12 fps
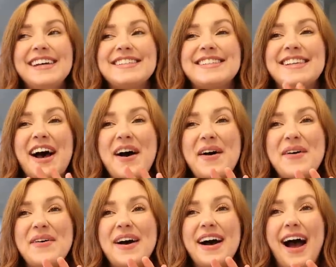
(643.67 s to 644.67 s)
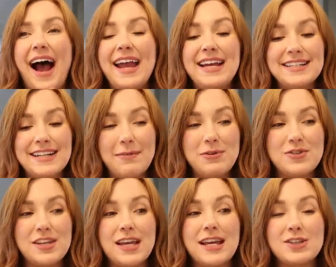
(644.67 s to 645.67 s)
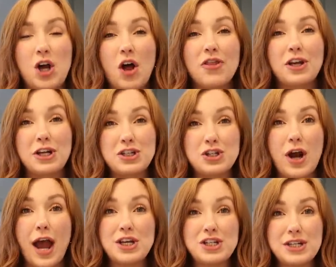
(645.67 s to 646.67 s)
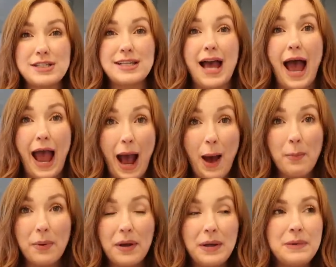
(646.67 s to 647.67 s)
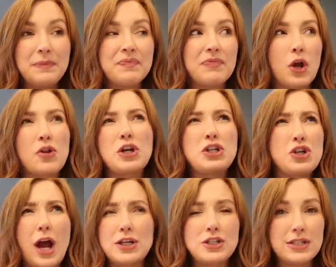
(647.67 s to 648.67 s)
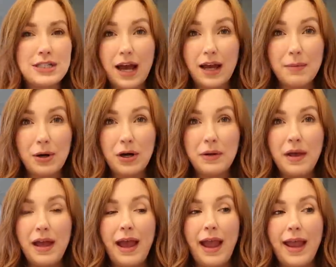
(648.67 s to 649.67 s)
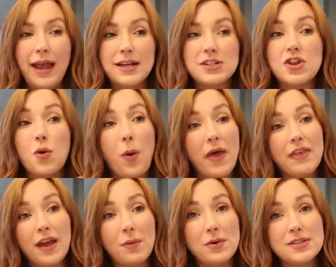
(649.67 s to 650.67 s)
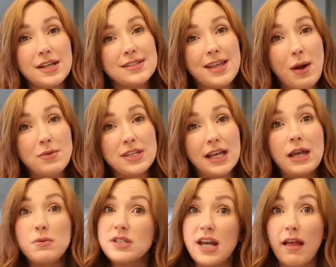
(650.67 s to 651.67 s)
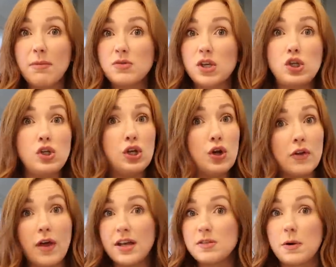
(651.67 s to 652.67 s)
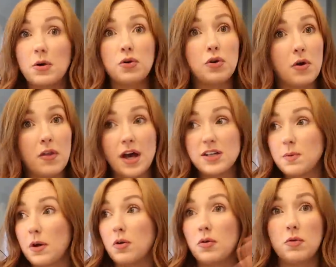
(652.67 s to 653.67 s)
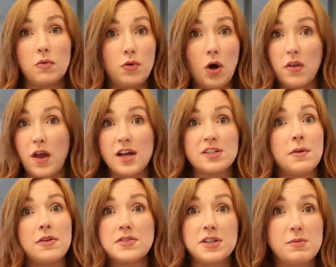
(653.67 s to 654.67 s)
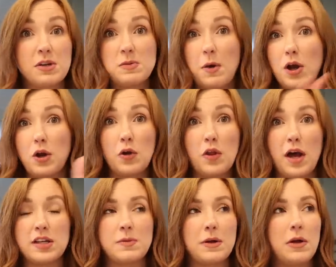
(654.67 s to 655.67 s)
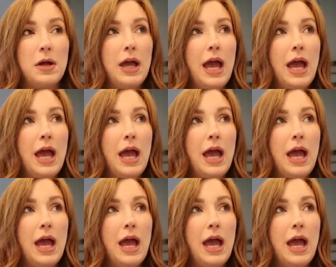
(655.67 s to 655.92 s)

So I ended up using, it's called the contractions app or the contractions timer. And the one thing I will say is that was like, it was telling me, it's like, you need to go to the hospital, go to the hospital, go to the hospital, six minutes apart, go to the hospital.